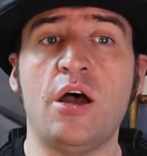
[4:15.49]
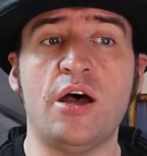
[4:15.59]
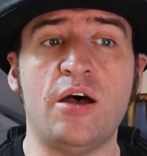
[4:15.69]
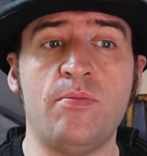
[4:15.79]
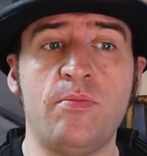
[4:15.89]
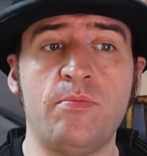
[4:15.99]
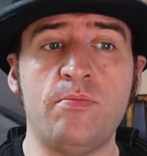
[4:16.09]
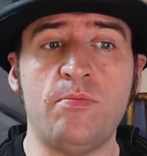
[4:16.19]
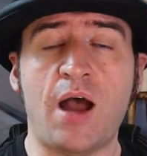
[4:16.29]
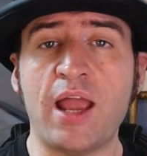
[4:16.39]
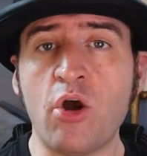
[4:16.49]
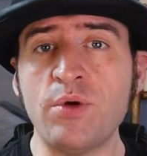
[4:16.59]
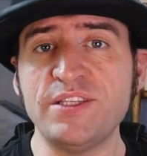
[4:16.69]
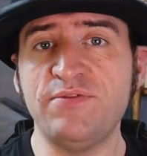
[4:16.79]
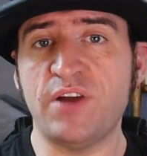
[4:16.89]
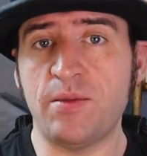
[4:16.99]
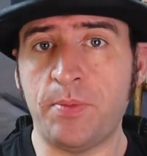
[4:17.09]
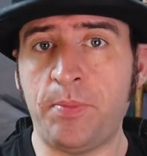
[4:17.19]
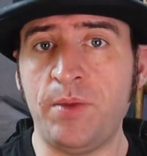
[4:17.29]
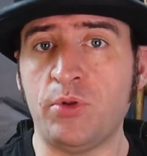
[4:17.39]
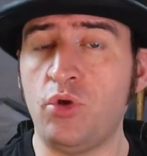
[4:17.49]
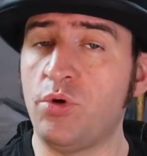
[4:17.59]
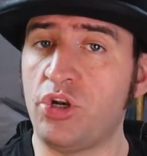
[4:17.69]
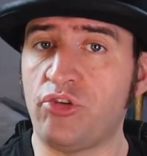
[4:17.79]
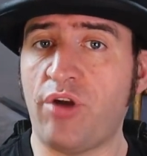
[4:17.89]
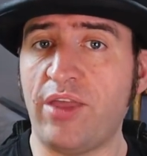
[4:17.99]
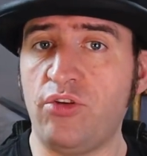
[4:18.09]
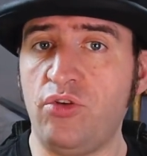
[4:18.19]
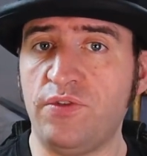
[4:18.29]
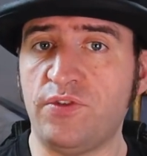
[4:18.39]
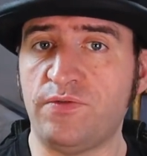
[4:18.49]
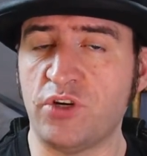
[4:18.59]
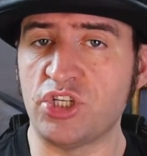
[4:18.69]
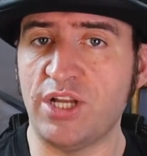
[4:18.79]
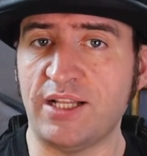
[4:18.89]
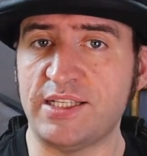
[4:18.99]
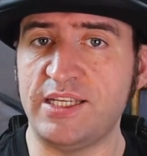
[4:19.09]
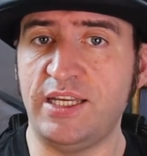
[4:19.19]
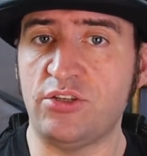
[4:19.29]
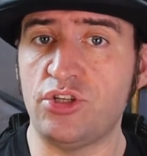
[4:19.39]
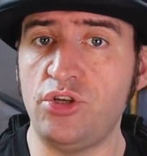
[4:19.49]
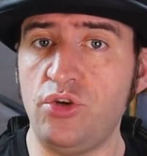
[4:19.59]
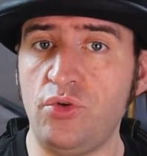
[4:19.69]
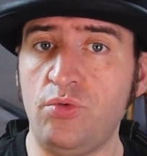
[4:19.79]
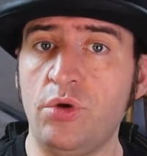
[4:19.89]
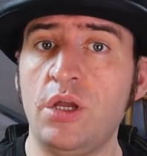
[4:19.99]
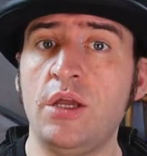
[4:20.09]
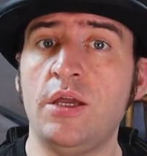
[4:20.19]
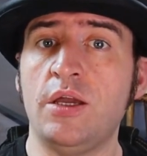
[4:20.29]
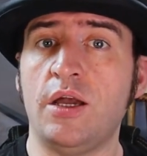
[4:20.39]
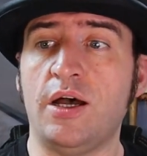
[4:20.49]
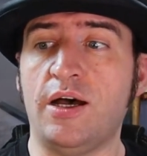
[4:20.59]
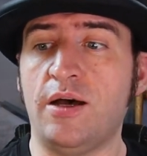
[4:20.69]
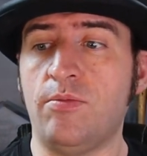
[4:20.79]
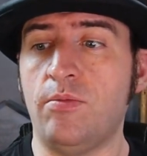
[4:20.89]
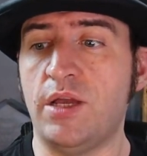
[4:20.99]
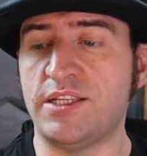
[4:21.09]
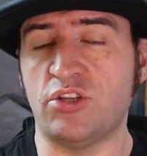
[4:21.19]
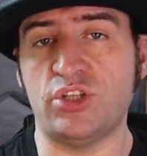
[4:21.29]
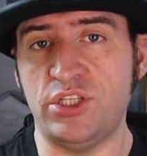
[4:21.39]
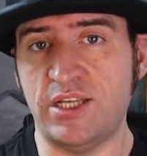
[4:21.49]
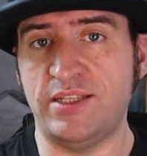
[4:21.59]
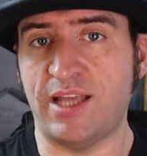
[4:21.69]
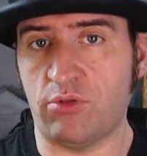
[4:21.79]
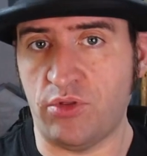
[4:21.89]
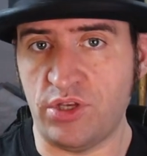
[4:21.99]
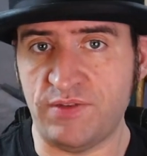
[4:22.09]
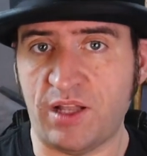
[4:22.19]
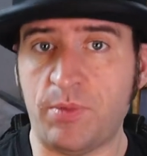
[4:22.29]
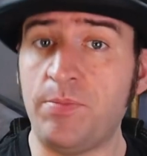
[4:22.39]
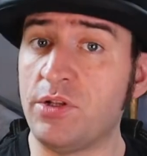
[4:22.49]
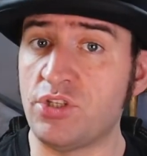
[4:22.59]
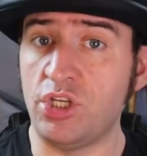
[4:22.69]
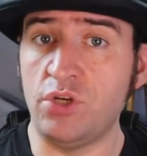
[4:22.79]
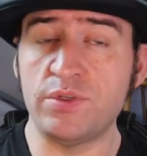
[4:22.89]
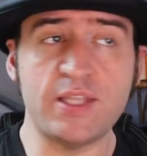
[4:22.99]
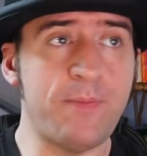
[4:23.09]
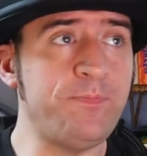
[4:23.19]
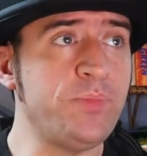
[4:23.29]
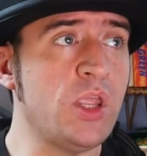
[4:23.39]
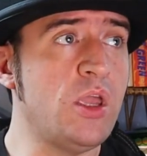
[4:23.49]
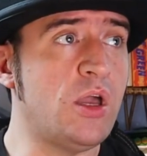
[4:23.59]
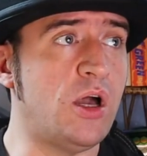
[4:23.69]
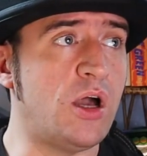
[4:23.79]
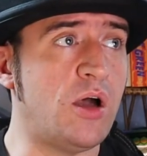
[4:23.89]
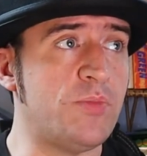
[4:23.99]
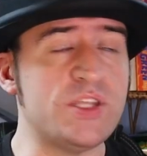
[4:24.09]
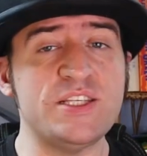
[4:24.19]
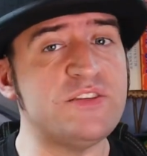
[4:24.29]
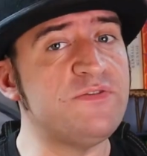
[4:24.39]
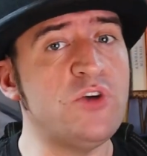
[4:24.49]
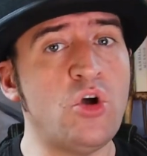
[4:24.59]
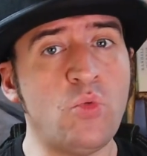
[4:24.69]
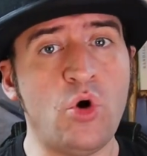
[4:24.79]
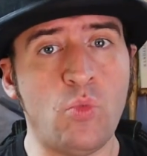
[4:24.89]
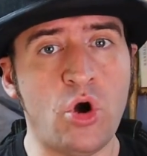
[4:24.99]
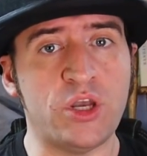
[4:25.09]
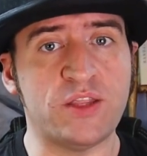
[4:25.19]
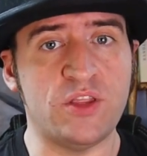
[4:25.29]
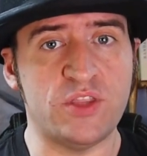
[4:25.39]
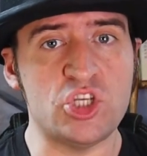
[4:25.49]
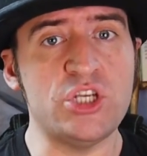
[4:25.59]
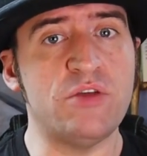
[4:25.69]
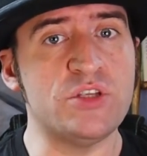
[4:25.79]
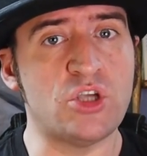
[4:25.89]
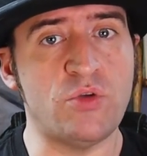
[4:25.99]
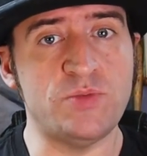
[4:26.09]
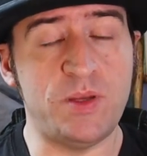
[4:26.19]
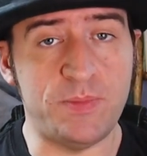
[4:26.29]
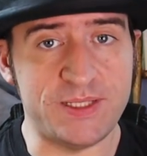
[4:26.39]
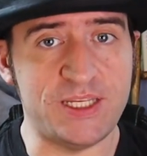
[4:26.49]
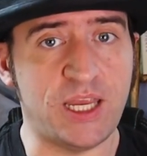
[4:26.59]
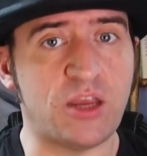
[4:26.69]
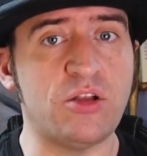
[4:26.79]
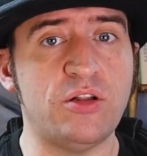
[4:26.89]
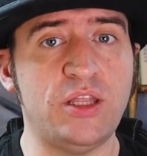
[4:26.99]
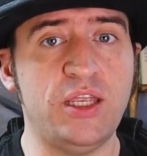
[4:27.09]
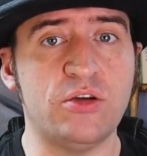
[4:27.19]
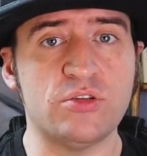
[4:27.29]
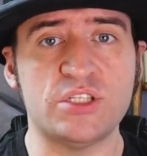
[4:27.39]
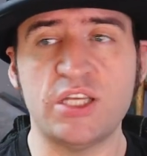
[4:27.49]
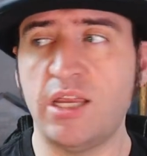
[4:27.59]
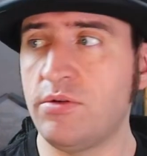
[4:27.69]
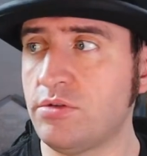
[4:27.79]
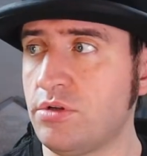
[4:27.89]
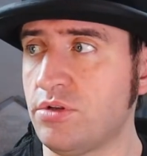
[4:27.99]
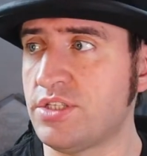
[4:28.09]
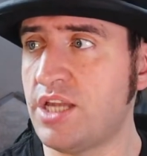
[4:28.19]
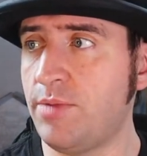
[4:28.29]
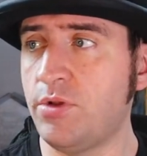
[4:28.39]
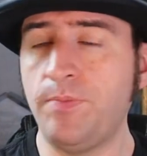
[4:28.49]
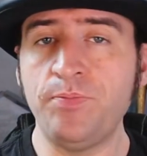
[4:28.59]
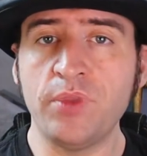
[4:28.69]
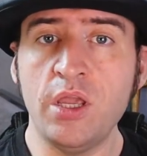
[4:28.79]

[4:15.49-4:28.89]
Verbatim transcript: I always invite people who want to try the new functionality to essentially download the developer builds and use them. But this is fair warning that this year is going to be particularly unstable.